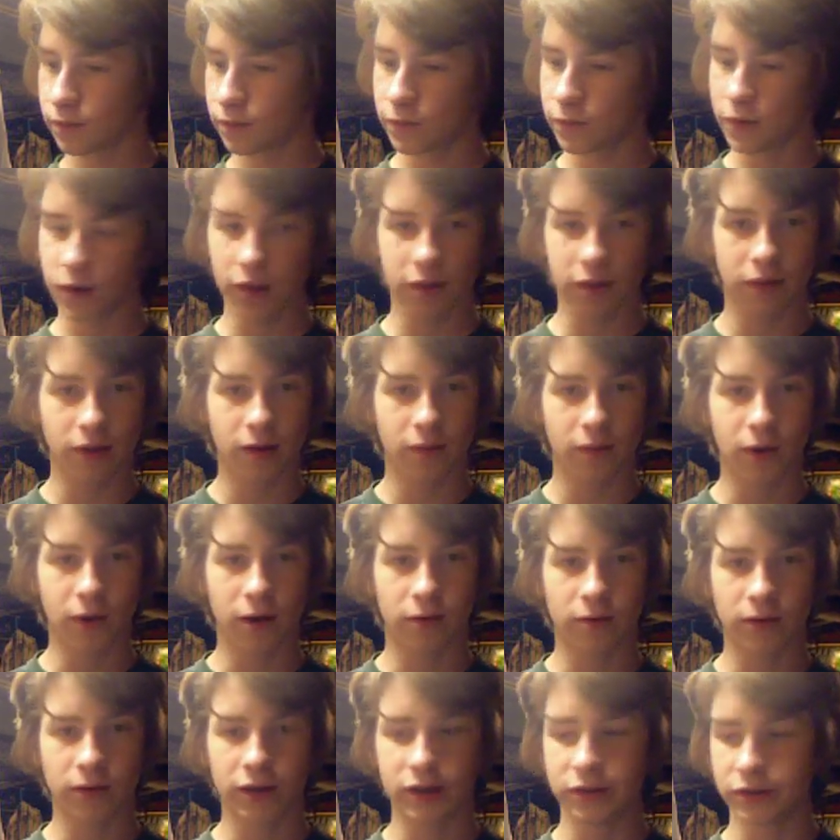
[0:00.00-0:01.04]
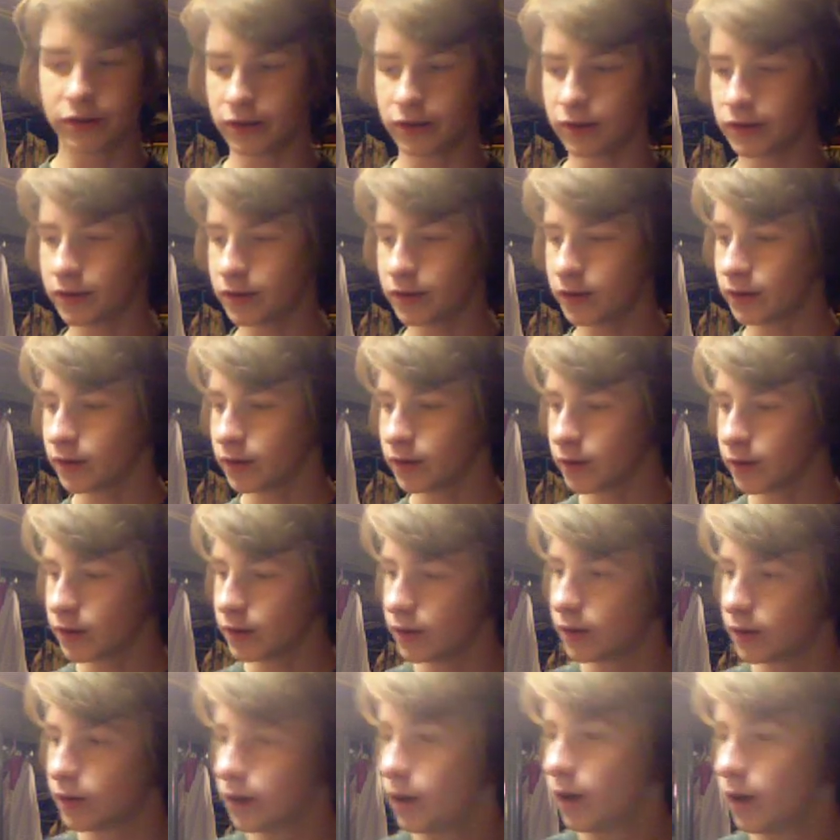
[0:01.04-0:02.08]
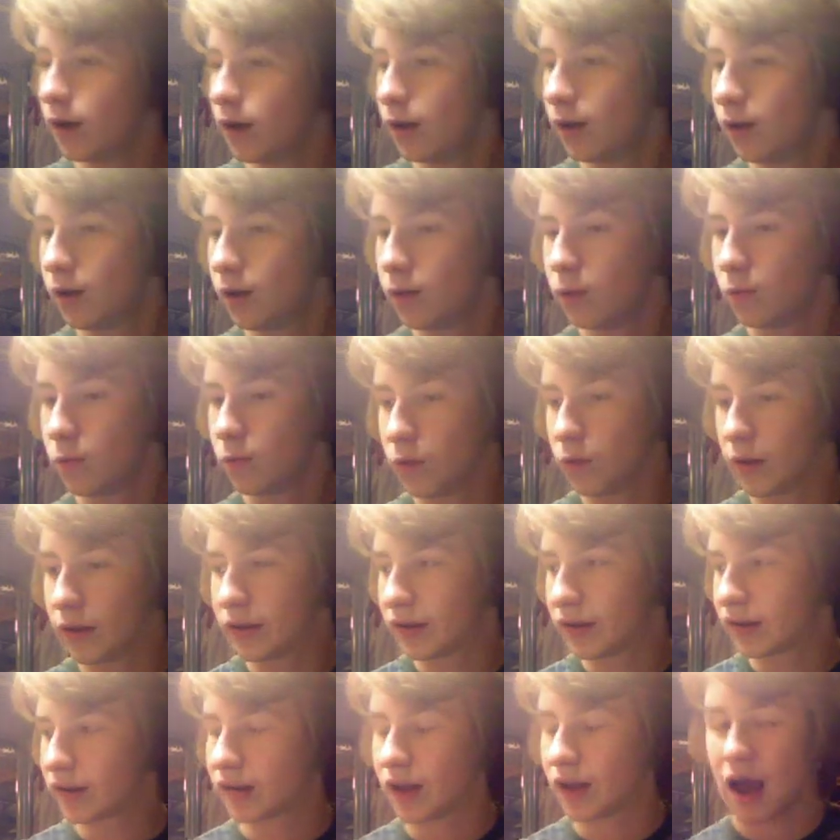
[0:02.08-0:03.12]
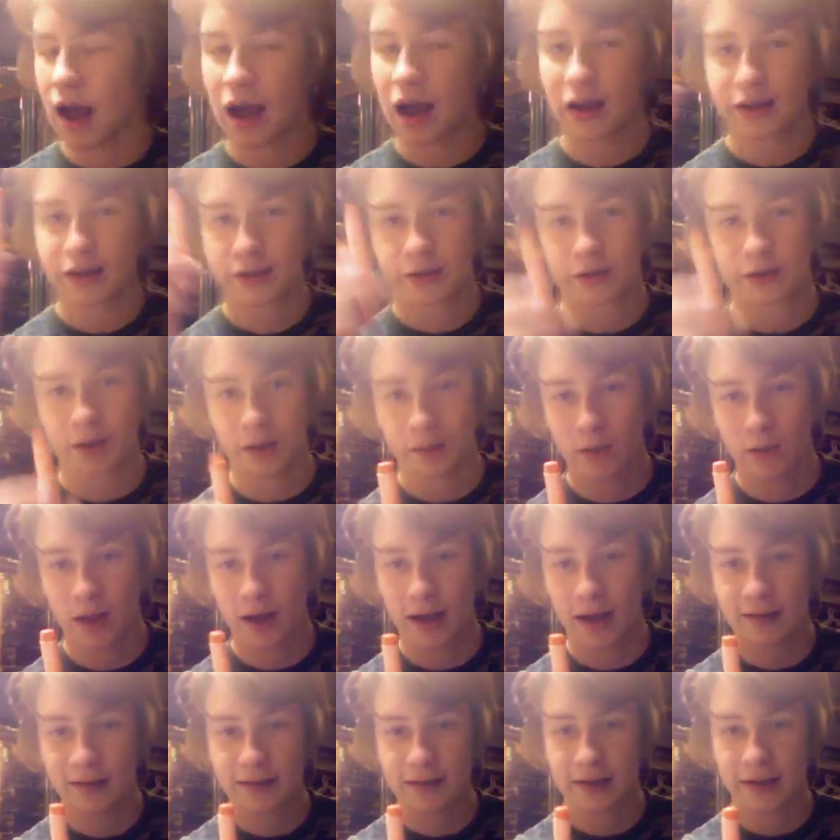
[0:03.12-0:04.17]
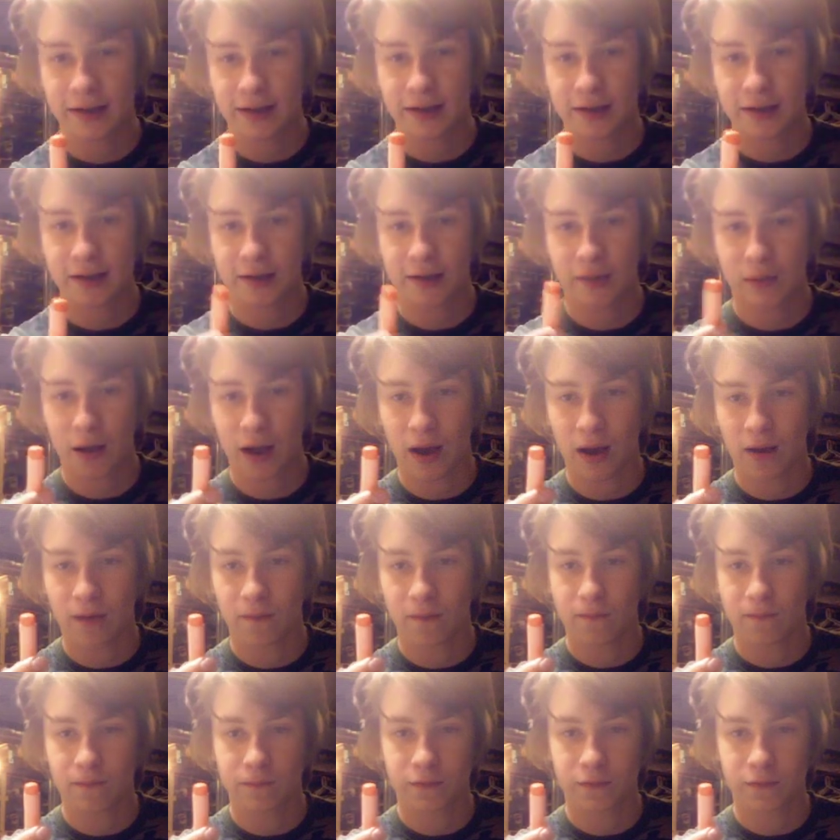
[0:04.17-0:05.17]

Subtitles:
funny thing about ranges, with stock streamlines it gets about